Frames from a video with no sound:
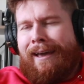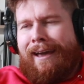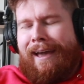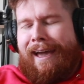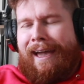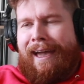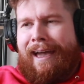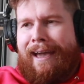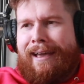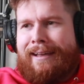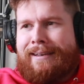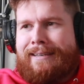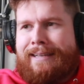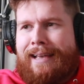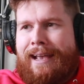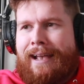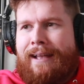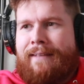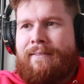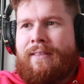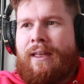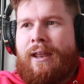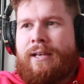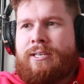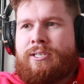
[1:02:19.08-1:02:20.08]
And uh,
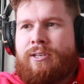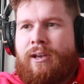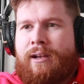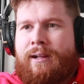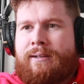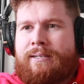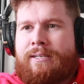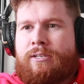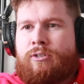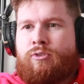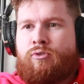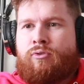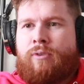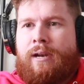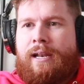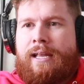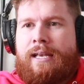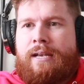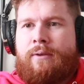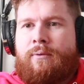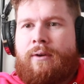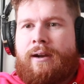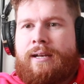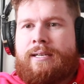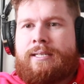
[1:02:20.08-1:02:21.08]
then I cycled into Tralee,
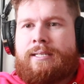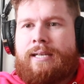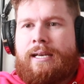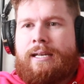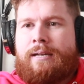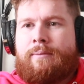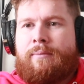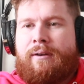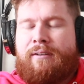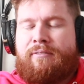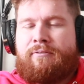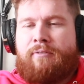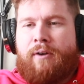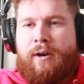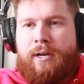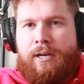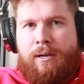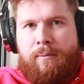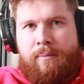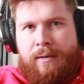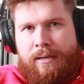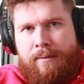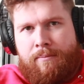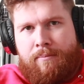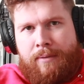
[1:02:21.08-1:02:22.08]
where I stayed in my final
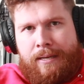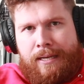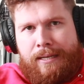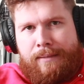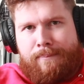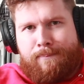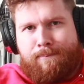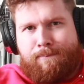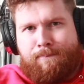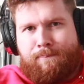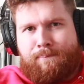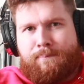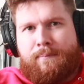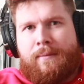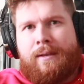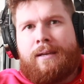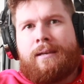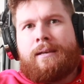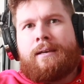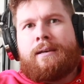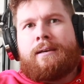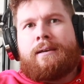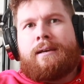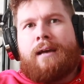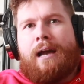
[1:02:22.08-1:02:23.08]
B and B,
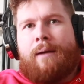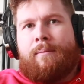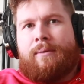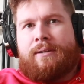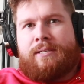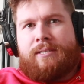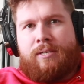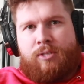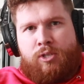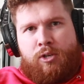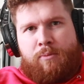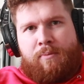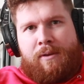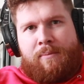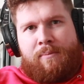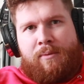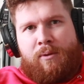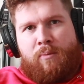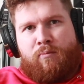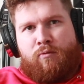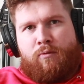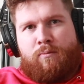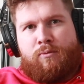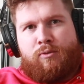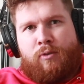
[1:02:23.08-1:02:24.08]
and my sister picked me
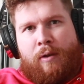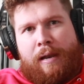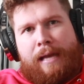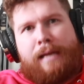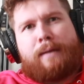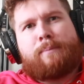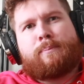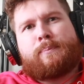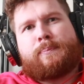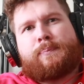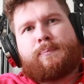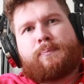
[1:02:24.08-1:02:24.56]
up from Tralee.